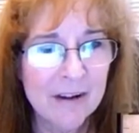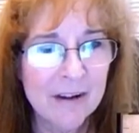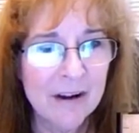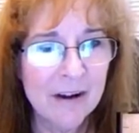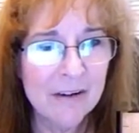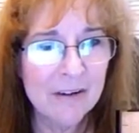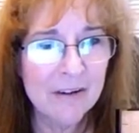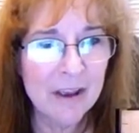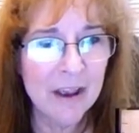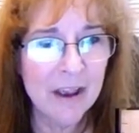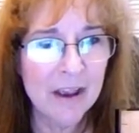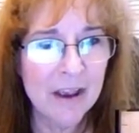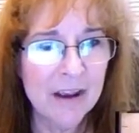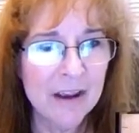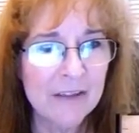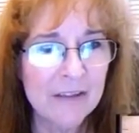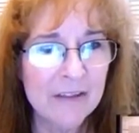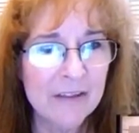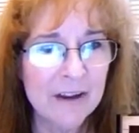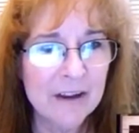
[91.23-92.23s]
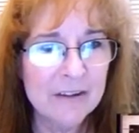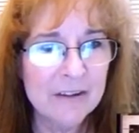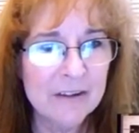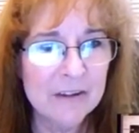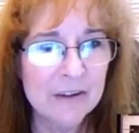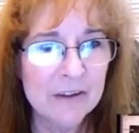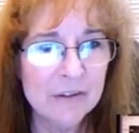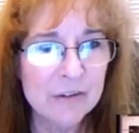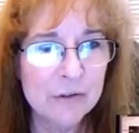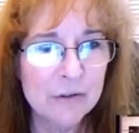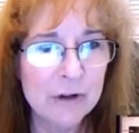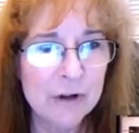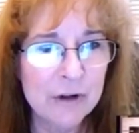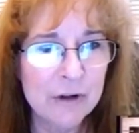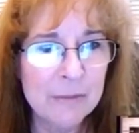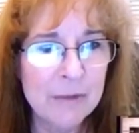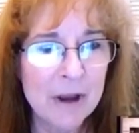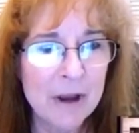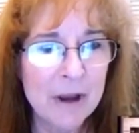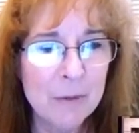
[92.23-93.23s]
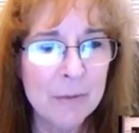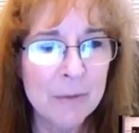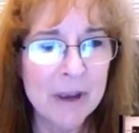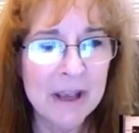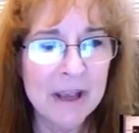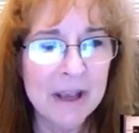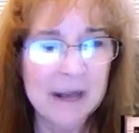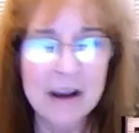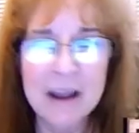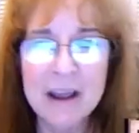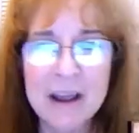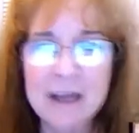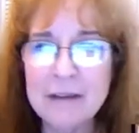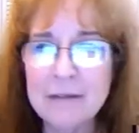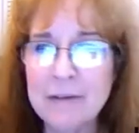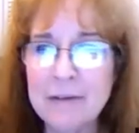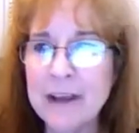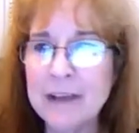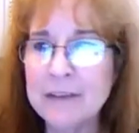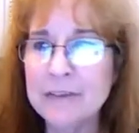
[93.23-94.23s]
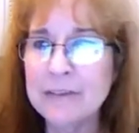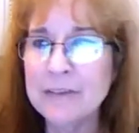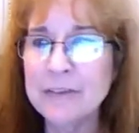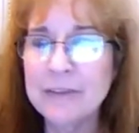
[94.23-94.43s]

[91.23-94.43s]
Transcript: Okay, and then it says Stream Now Beta and Events.